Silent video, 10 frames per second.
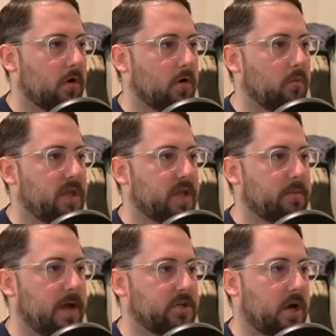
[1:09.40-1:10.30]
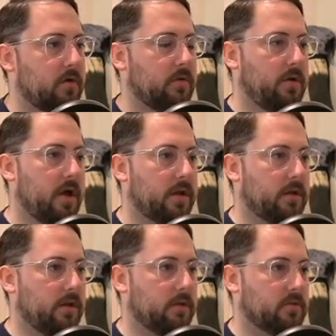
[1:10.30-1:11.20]
we can match out none
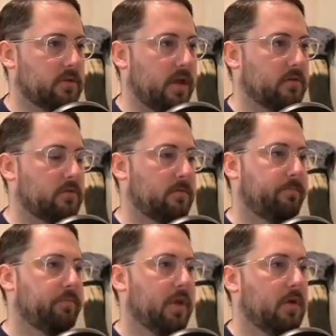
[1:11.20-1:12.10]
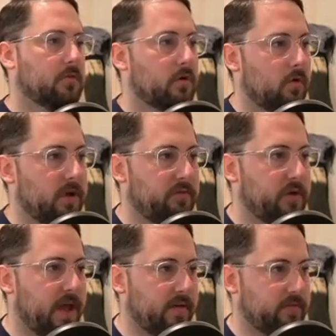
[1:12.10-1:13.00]
in this case. So if we
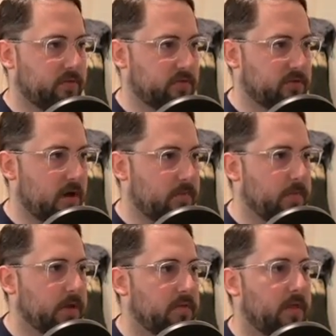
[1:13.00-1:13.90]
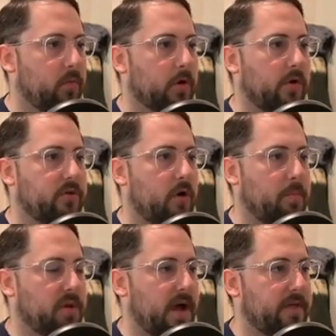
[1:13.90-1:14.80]
have sum, then we're going to
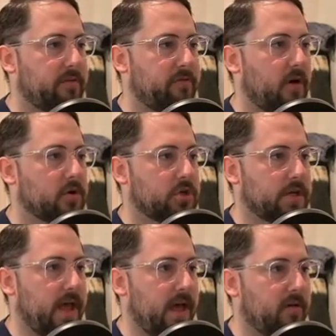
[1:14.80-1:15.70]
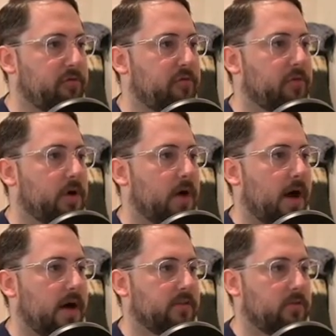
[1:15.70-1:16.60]
apply the function f
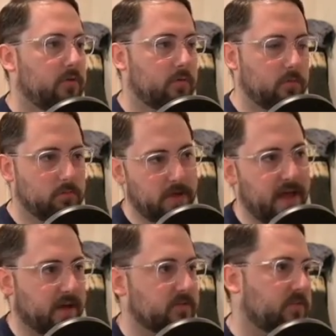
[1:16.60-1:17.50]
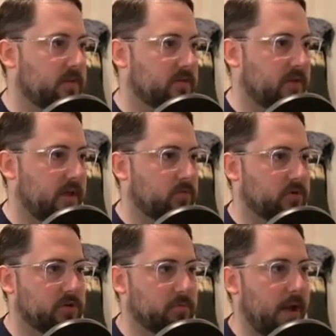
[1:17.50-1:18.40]
onto x in this case,
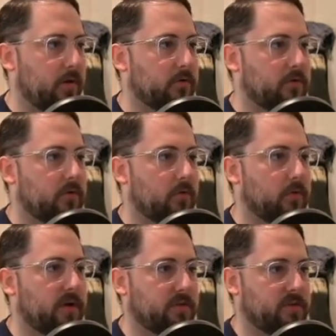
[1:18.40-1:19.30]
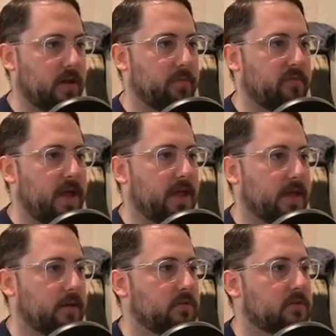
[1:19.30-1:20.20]
which is bound to whatever the type of A
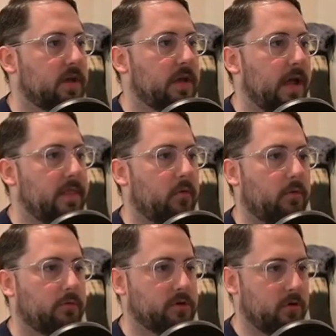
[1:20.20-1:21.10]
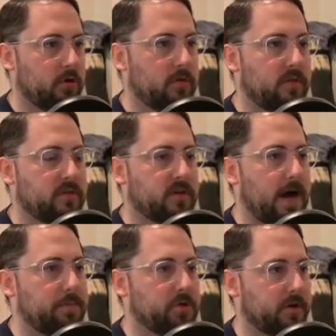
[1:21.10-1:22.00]
is, and then we'll return this
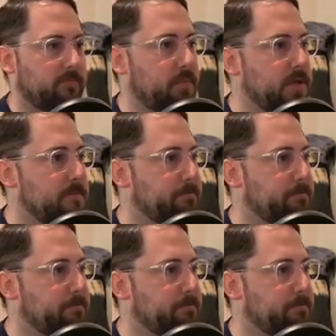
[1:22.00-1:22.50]
option of B.